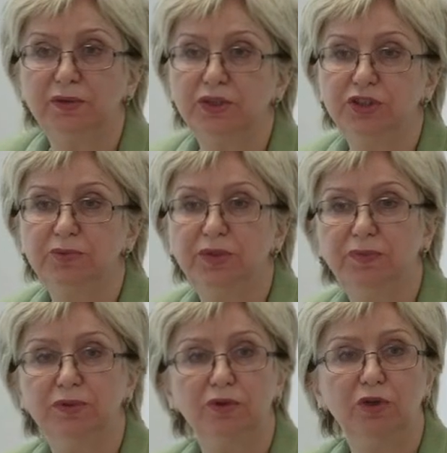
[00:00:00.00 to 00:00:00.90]
Russian
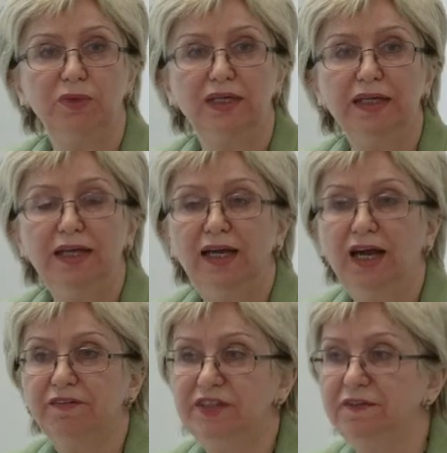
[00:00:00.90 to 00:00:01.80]
people normally
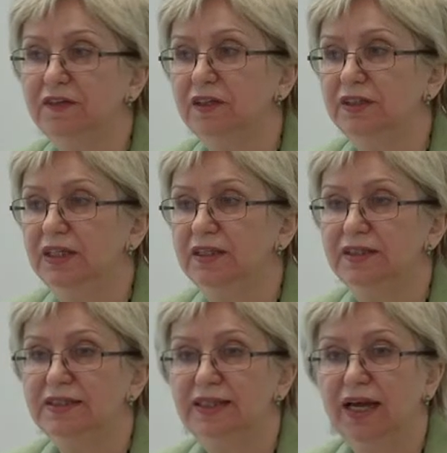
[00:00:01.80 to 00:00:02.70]
have difficulty
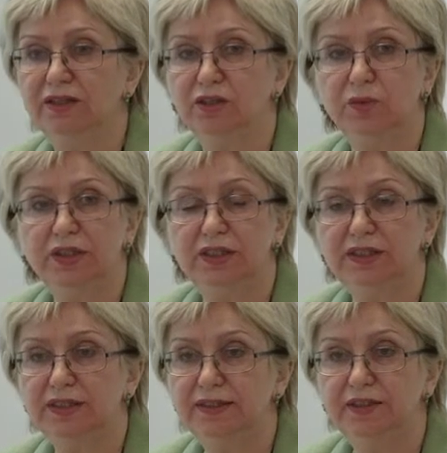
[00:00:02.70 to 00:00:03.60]
understanding whether
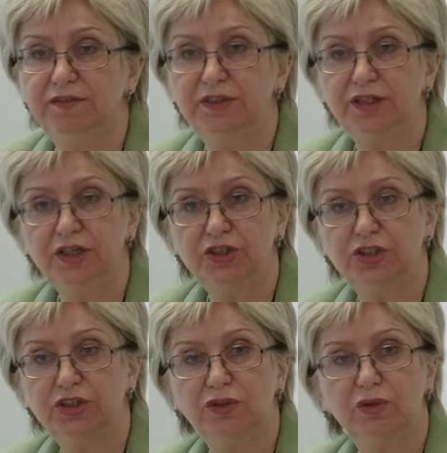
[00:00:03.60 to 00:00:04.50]
it is
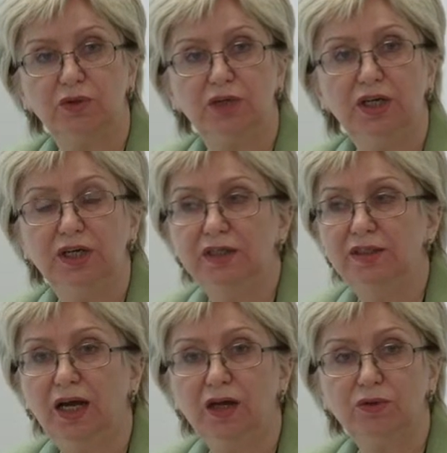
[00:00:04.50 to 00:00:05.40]
invitation or
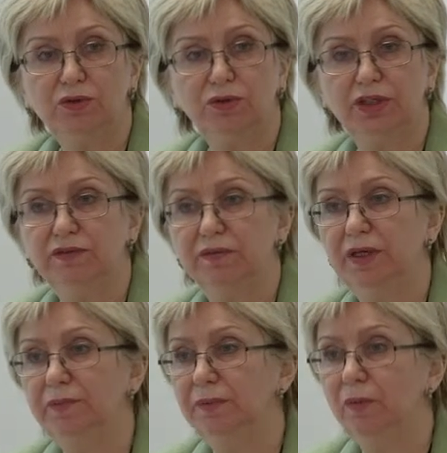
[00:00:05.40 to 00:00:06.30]
doubt or even
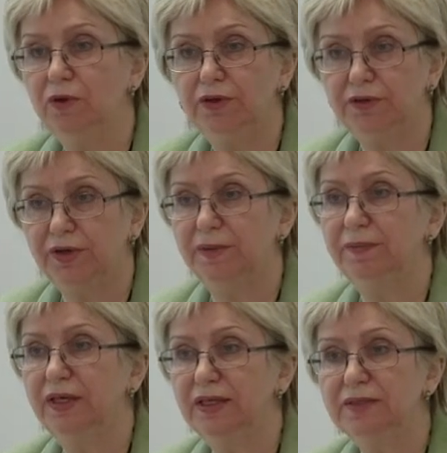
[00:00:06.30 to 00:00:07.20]
maybe mockery,
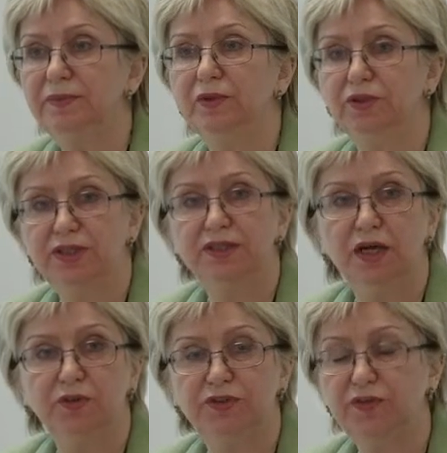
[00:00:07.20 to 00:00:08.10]
yes, because it
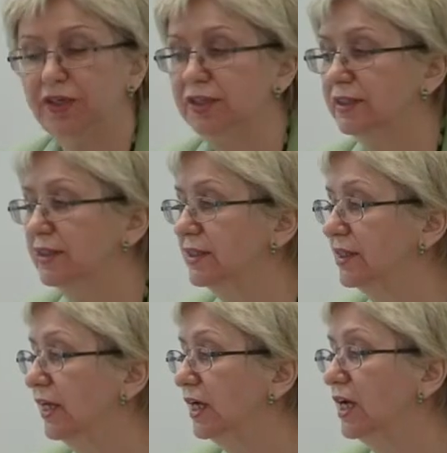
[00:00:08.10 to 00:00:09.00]
sounds very
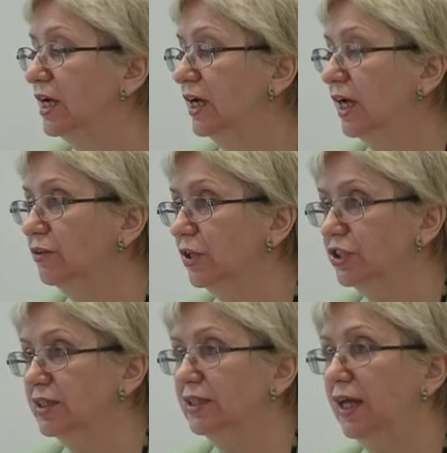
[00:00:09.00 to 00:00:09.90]
insincere. And
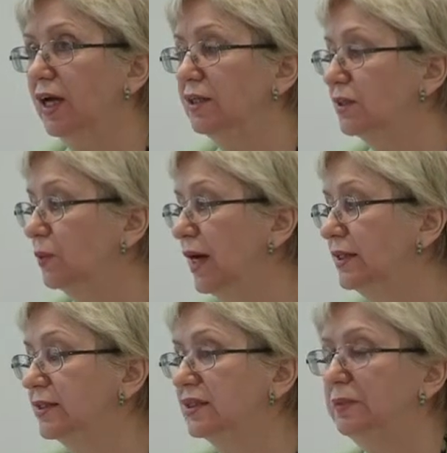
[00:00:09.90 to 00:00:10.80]
Russian style is
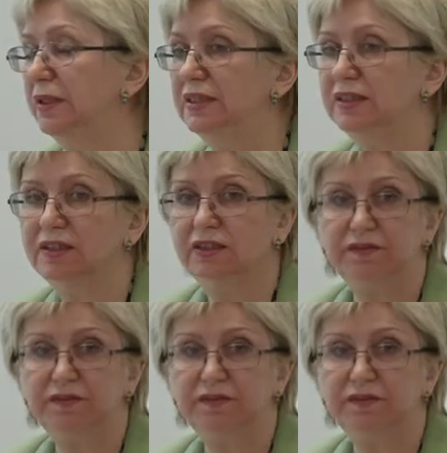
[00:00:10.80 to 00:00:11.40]
quite explicit.